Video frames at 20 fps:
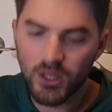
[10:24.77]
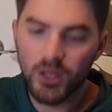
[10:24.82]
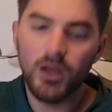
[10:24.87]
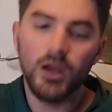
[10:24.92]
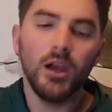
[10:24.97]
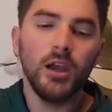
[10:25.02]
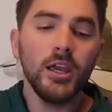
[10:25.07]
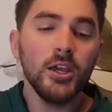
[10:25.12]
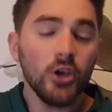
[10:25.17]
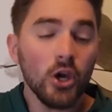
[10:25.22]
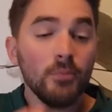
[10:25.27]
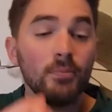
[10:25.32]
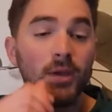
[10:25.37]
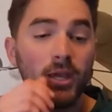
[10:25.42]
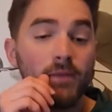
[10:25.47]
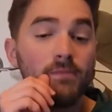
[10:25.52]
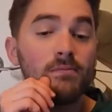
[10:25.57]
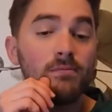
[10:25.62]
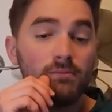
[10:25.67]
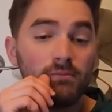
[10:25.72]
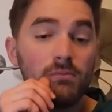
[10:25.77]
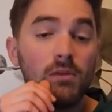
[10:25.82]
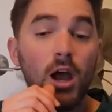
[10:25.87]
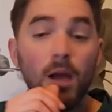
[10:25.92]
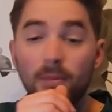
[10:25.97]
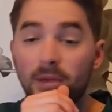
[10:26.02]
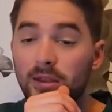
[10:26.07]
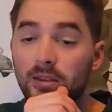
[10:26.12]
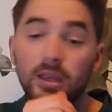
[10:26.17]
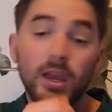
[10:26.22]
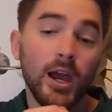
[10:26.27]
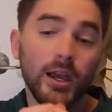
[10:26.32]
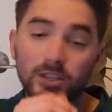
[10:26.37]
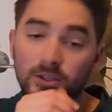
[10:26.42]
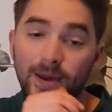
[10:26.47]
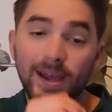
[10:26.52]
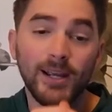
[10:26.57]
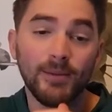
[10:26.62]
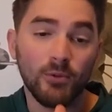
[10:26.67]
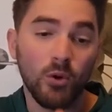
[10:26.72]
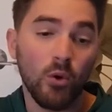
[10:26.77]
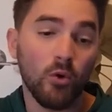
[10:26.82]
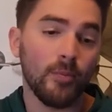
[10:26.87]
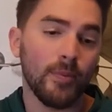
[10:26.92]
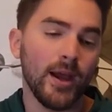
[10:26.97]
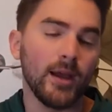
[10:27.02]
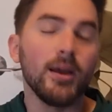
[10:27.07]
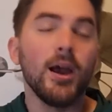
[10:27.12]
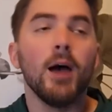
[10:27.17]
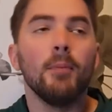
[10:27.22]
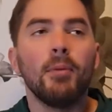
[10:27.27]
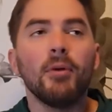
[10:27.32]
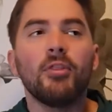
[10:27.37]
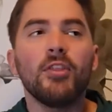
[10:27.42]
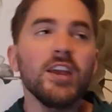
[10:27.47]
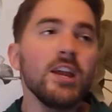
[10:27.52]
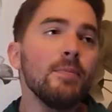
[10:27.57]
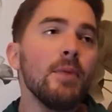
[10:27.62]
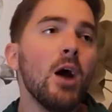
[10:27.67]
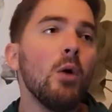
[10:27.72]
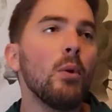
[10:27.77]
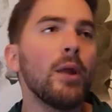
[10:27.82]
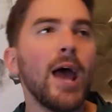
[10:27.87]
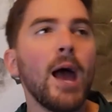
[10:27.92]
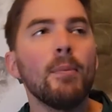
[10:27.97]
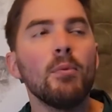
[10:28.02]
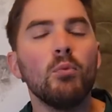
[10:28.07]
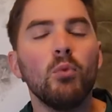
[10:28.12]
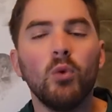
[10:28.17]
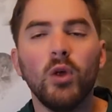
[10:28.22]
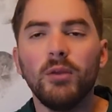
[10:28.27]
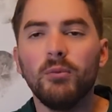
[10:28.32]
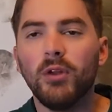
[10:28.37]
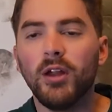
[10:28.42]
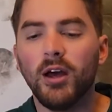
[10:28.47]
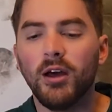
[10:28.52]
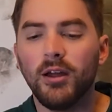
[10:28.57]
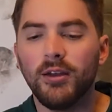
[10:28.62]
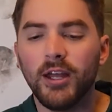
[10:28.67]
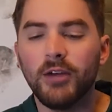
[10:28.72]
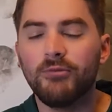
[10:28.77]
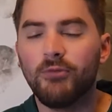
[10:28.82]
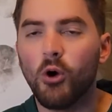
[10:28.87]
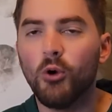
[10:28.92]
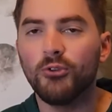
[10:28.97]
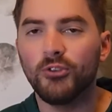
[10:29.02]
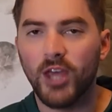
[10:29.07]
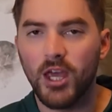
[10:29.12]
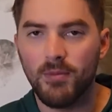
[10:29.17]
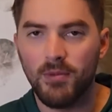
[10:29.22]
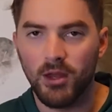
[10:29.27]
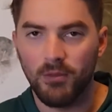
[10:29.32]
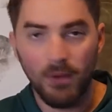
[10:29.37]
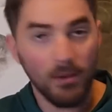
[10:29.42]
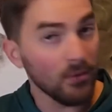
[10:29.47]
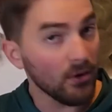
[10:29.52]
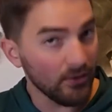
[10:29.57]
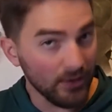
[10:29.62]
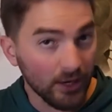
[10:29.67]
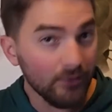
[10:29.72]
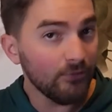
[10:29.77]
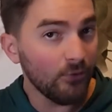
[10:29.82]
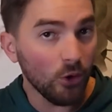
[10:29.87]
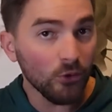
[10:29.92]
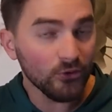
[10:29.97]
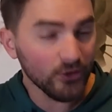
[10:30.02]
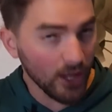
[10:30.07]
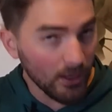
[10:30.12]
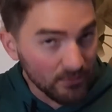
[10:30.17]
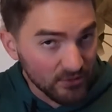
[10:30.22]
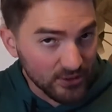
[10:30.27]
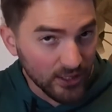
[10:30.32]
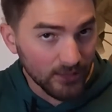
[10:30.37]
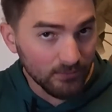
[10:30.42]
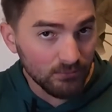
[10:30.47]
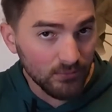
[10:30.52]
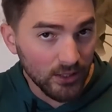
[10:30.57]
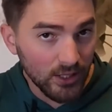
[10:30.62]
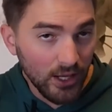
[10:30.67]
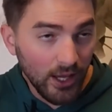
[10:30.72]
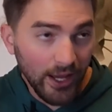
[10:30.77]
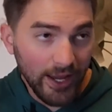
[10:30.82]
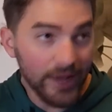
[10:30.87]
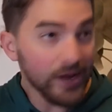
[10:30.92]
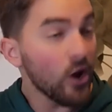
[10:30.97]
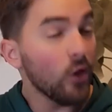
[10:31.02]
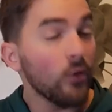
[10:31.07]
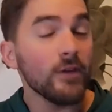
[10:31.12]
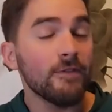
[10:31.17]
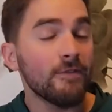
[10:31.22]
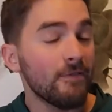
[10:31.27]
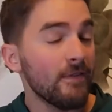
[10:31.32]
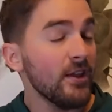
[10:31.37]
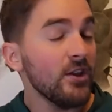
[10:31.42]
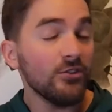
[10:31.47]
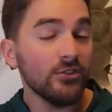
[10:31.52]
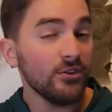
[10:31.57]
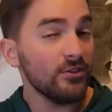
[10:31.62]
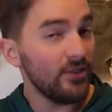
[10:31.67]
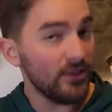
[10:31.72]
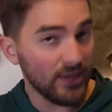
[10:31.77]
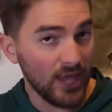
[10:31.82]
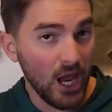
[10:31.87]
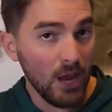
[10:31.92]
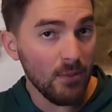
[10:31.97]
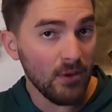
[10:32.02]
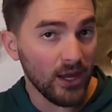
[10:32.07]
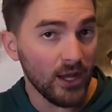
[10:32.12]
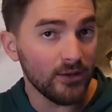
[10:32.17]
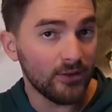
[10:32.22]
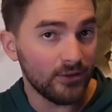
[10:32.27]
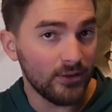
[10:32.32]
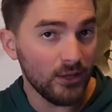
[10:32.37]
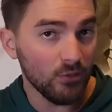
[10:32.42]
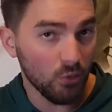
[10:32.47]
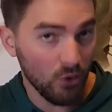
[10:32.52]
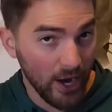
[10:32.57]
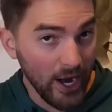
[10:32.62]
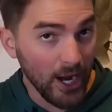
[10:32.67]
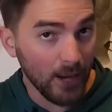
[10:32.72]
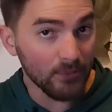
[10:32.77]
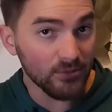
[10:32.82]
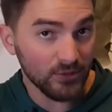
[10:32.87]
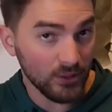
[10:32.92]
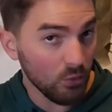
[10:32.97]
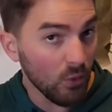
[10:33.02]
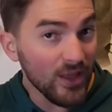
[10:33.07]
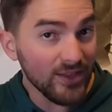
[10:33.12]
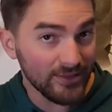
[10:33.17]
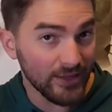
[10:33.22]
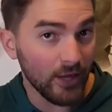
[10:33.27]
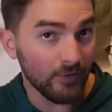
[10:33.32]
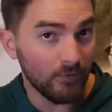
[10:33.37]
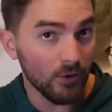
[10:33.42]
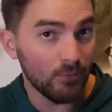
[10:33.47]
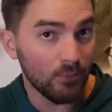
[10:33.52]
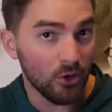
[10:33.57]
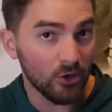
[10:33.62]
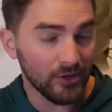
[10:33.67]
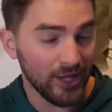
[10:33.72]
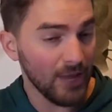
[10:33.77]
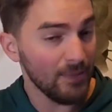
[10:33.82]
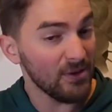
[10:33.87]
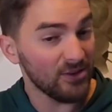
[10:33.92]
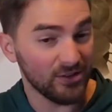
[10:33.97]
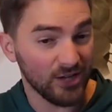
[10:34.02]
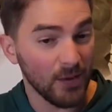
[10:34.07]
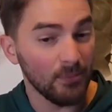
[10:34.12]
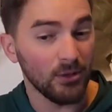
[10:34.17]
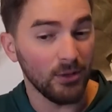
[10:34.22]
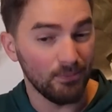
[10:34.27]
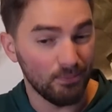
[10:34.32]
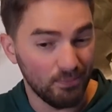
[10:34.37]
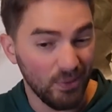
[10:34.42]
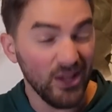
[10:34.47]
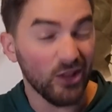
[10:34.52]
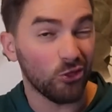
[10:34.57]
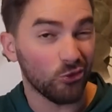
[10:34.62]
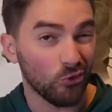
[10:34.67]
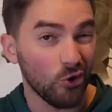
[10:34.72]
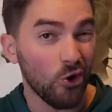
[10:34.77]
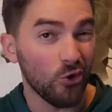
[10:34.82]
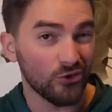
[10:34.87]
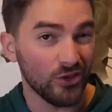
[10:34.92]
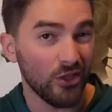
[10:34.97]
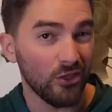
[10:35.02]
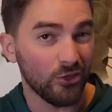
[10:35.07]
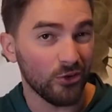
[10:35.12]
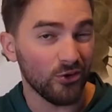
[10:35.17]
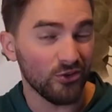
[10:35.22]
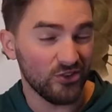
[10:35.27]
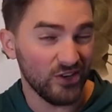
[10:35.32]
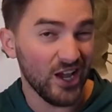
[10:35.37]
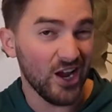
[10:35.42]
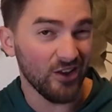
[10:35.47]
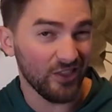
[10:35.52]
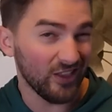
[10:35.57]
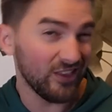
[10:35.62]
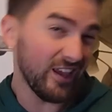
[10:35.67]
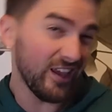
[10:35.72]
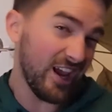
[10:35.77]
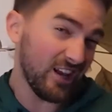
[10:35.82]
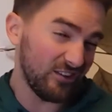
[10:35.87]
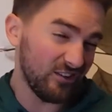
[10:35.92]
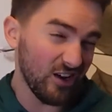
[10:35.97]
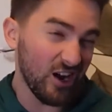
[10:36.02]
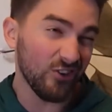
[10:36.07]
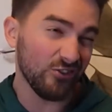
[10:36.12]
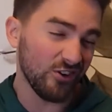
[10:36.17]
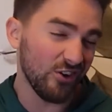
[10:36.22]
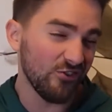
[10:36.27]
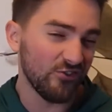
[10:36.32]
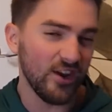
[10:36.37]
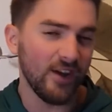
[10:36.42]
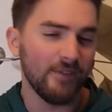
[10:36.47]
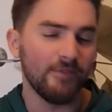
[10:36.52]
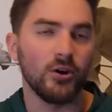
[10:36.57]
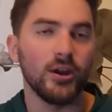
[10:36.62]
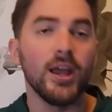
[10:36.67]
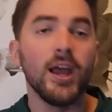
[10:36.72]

He could be. I mean, yeah, he's a backup quarterback. But think about what happened when Nick Foles came in. Remember, Nick Foles comes in. He not only finishes the game against the Rams, he wins that football game. It's a couple of big throws on third down. I think the 8 to Alshon Jeffrey.